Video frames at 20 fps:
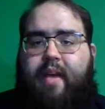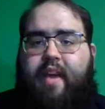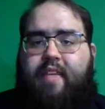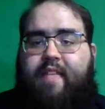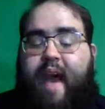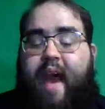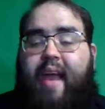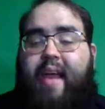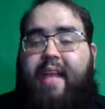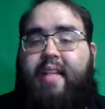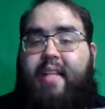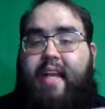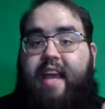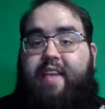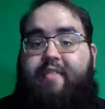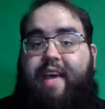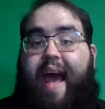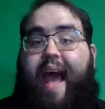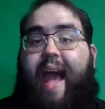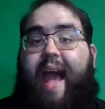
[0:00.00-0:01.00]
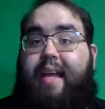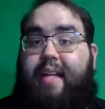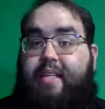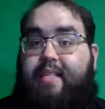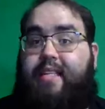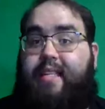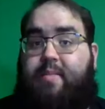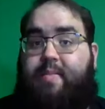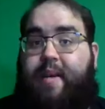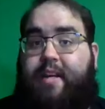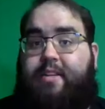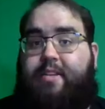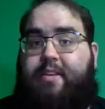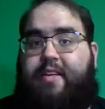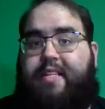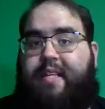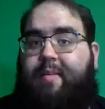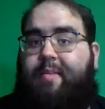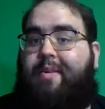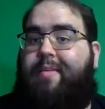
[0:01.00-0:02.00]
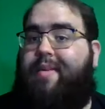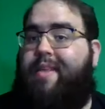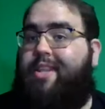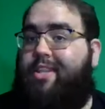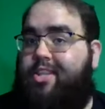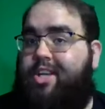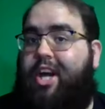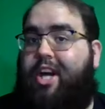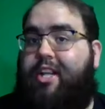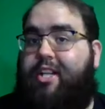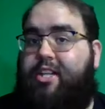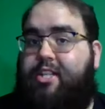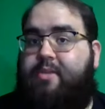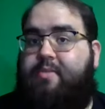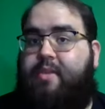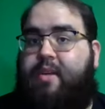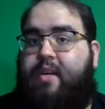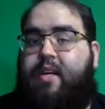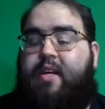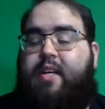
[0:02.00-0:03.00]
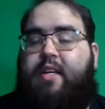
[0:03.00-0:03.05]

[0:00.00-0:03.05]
if I can see the picture, because I'm going to be the judge.